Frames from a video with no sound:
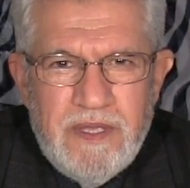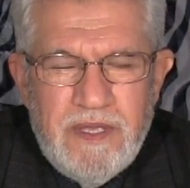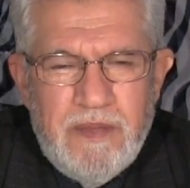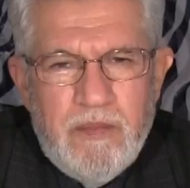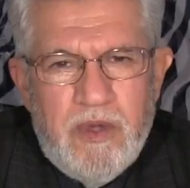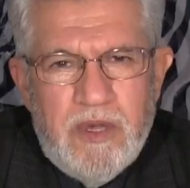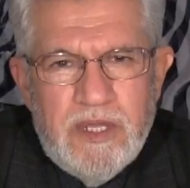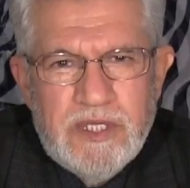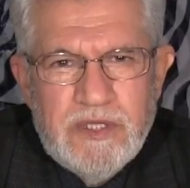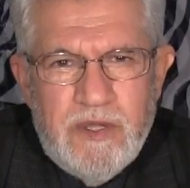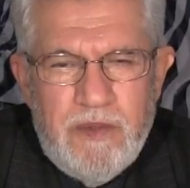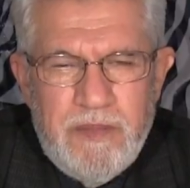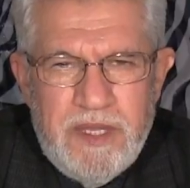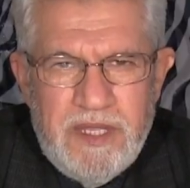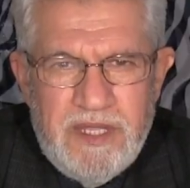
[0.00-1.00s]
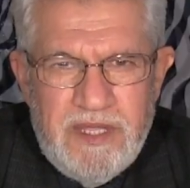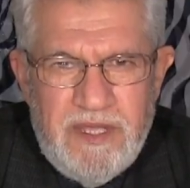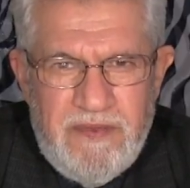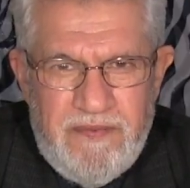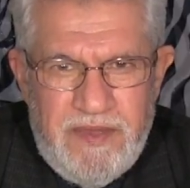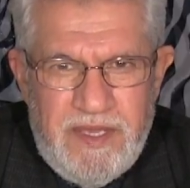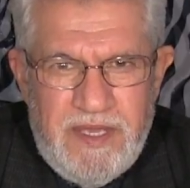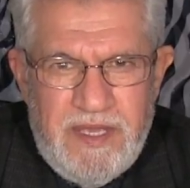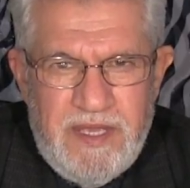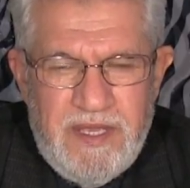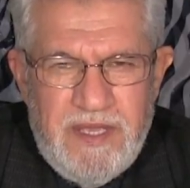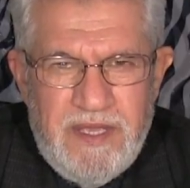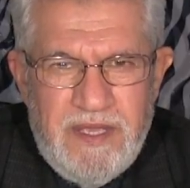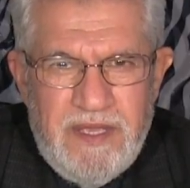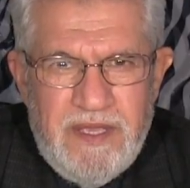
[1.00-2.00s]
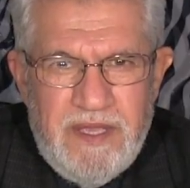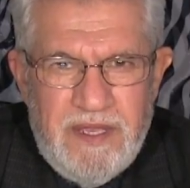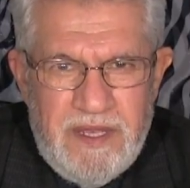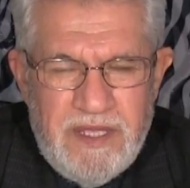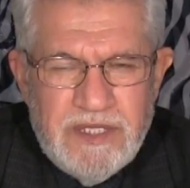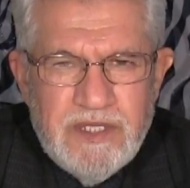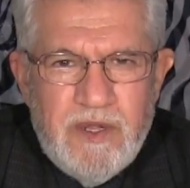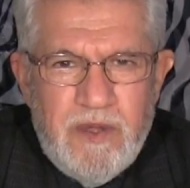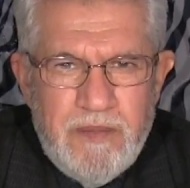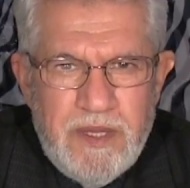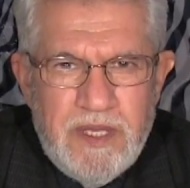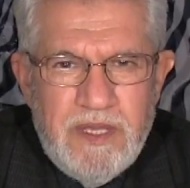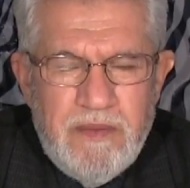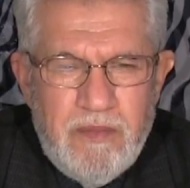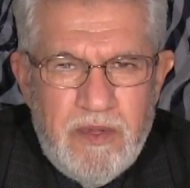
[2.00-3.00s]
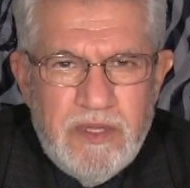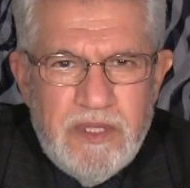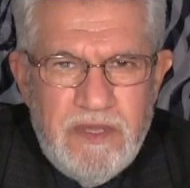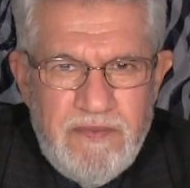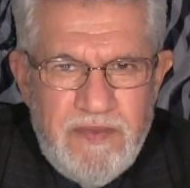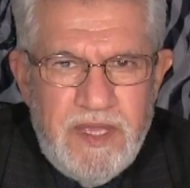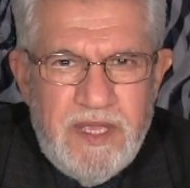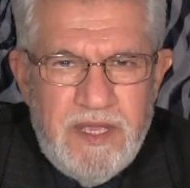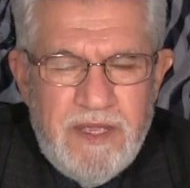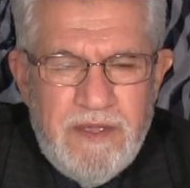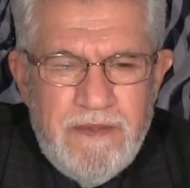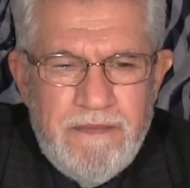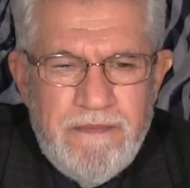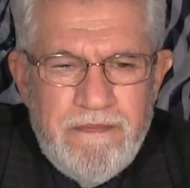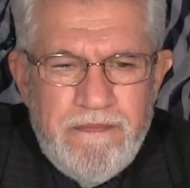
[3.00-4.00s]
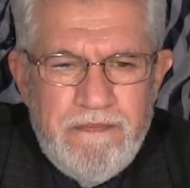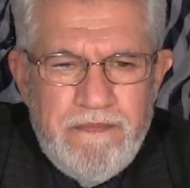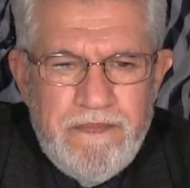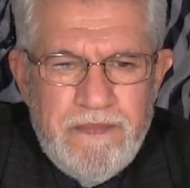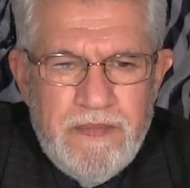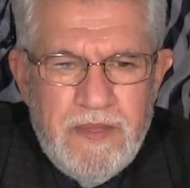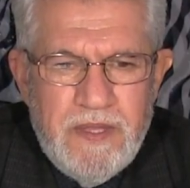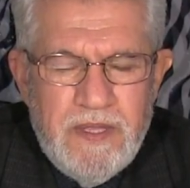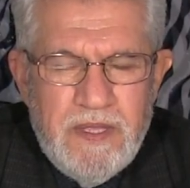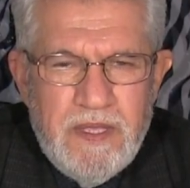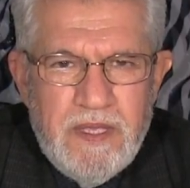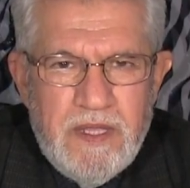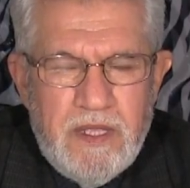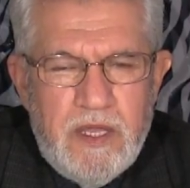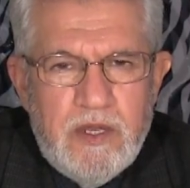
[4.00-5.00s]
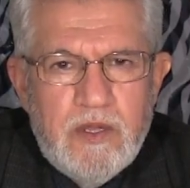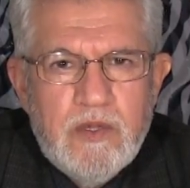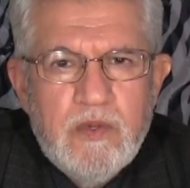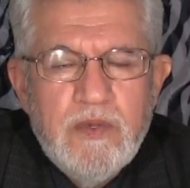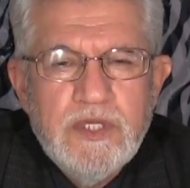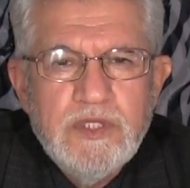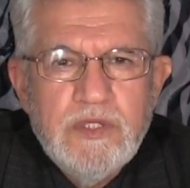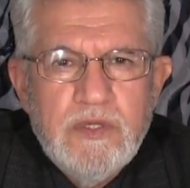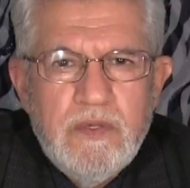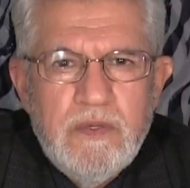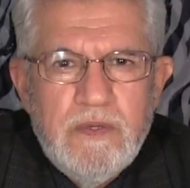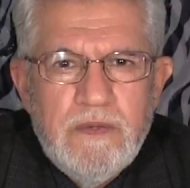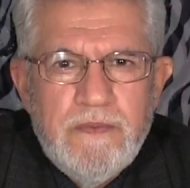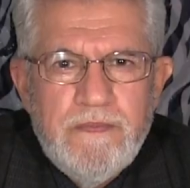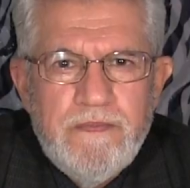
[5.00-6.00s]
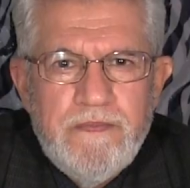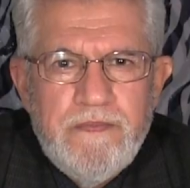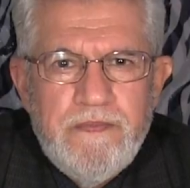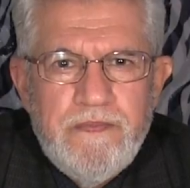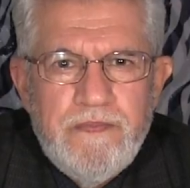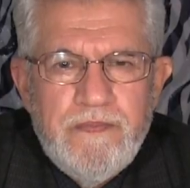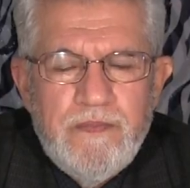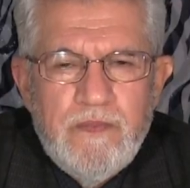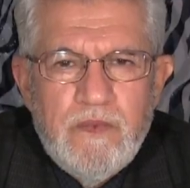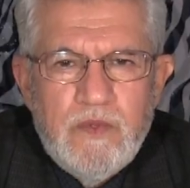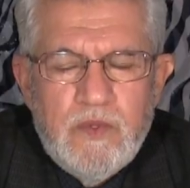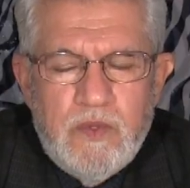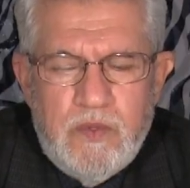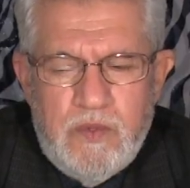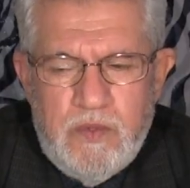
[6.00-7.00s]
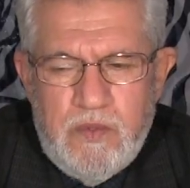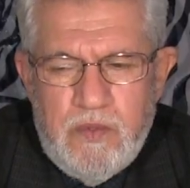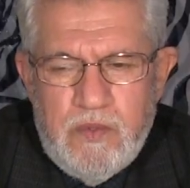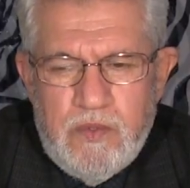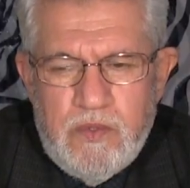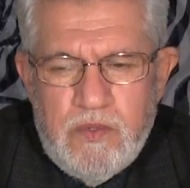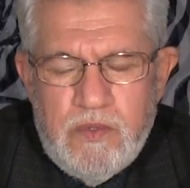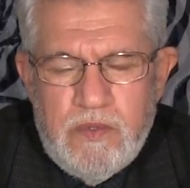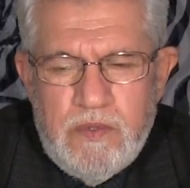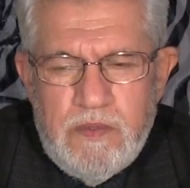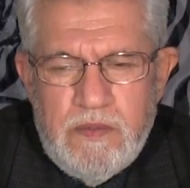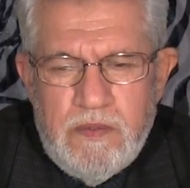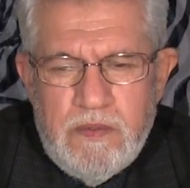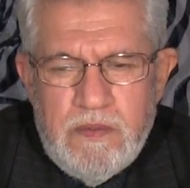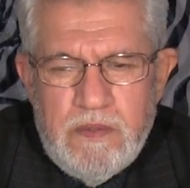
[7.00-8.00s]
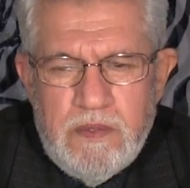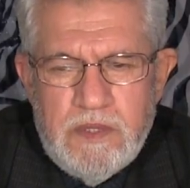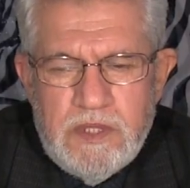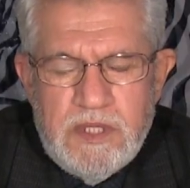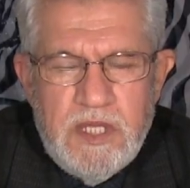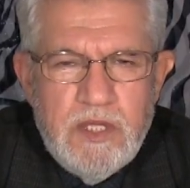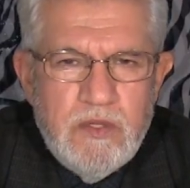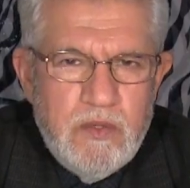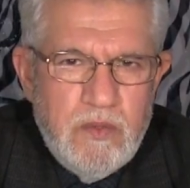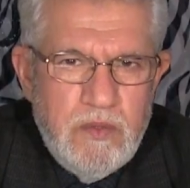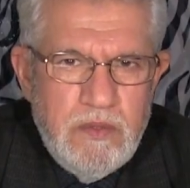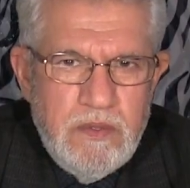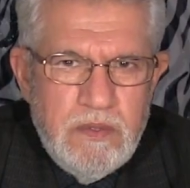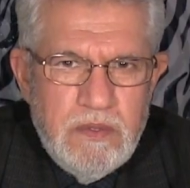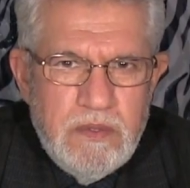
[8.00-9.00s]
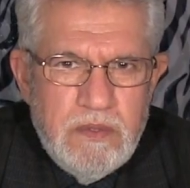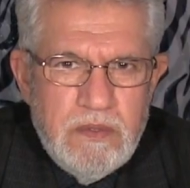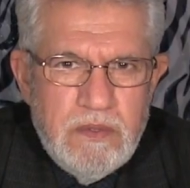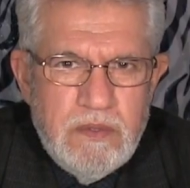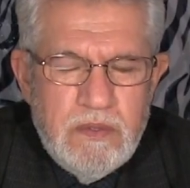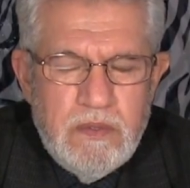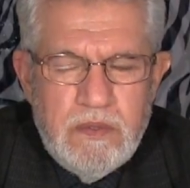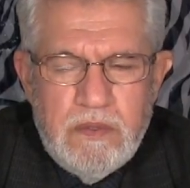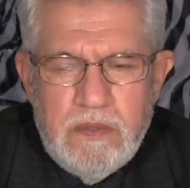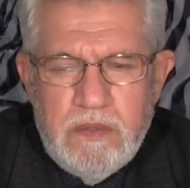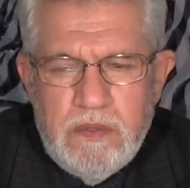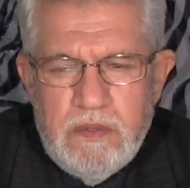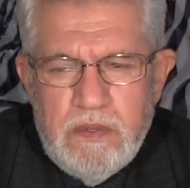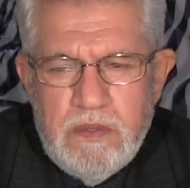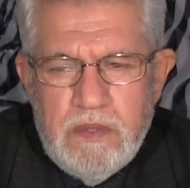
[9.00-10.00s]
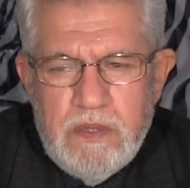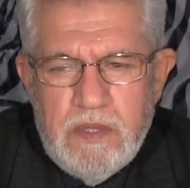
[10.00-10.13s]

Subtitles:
Iman Islamic TV, in Islamic Iman TV. And I request you to stay tuned to